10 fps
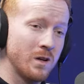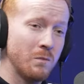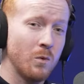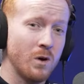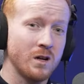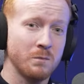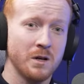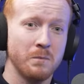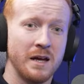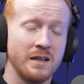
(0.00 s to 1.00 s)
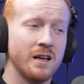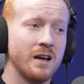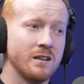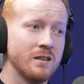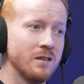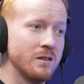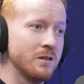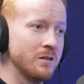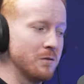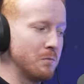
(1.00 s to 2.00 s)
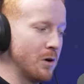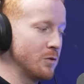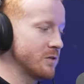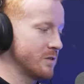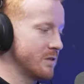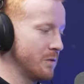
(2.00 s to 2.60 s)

Number one, I'm going to make that the most